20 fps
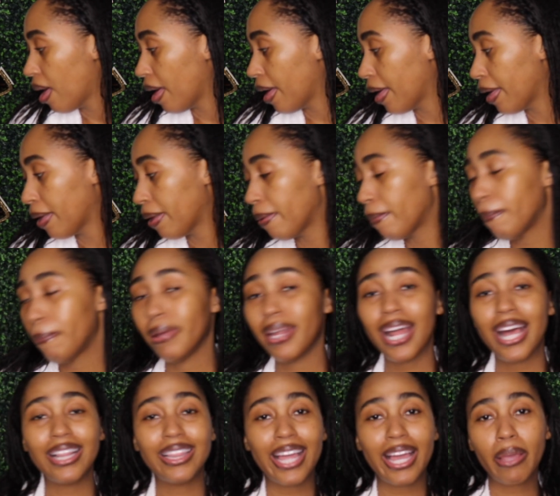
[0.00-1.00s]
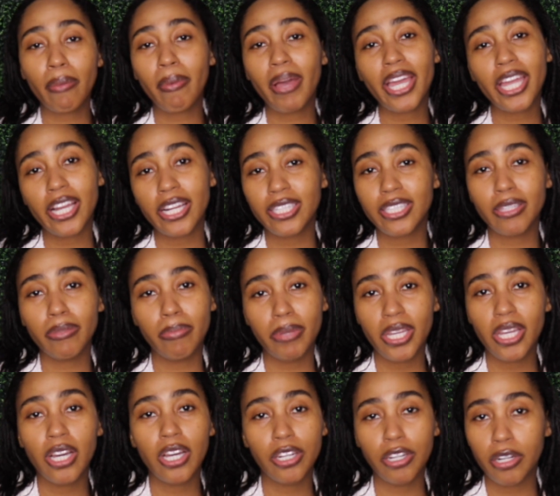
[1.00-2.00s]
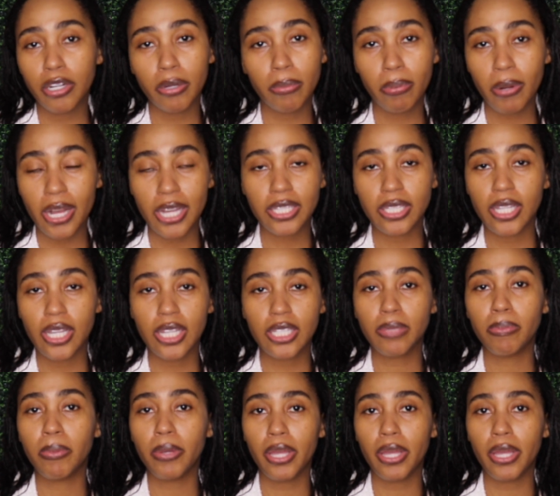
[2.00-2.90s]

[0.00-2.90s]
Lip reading: But I like my hair to be under processed,